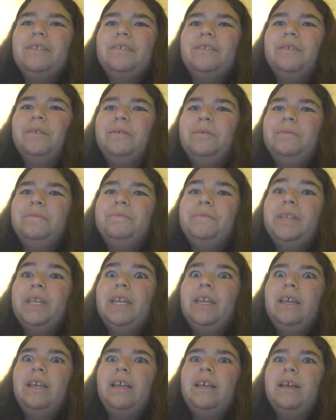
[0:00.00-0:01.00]
So
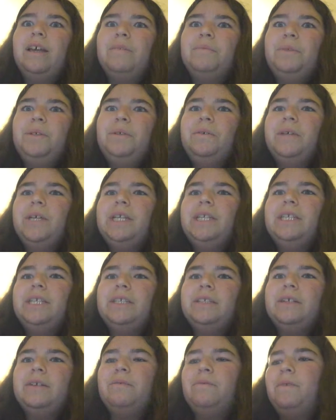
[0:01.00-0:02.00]
I'm gonna go ahead and
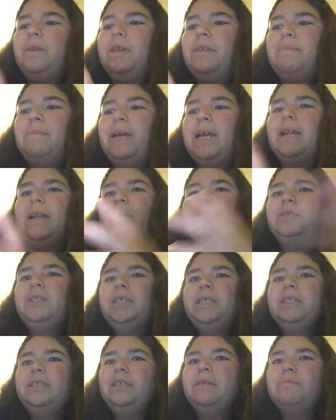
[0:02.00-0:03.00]
get started with the bad. I'm
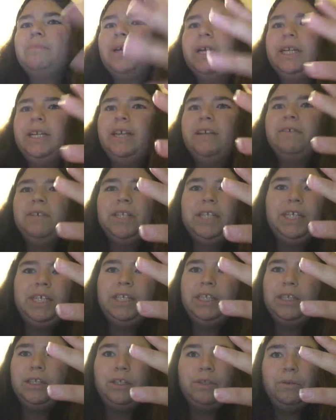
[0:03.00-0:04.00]
just gonna combine everything
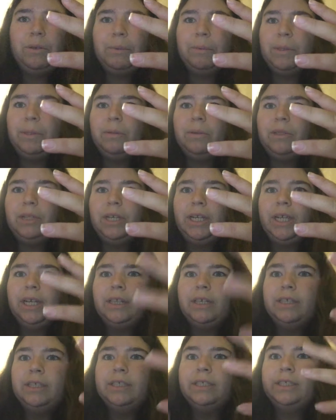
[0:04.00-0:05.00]
in the two episodes
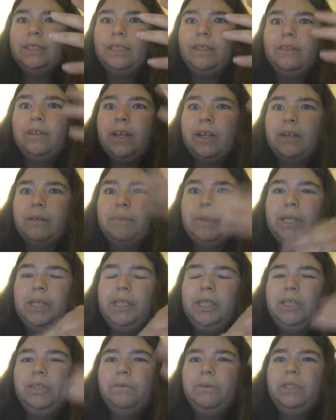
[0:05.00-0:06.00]
together instead of talking about
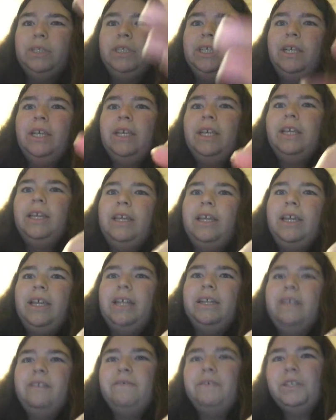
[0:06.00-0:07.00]
each one
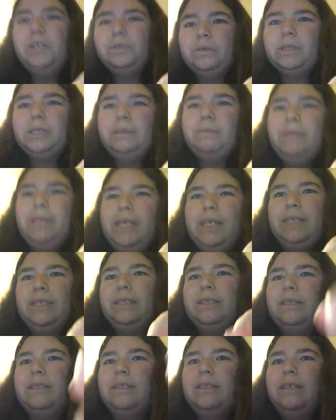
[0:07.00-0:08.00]
individually,
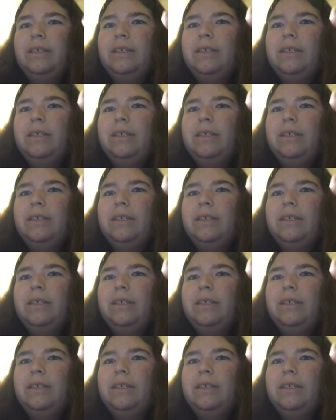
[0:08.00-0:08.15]
because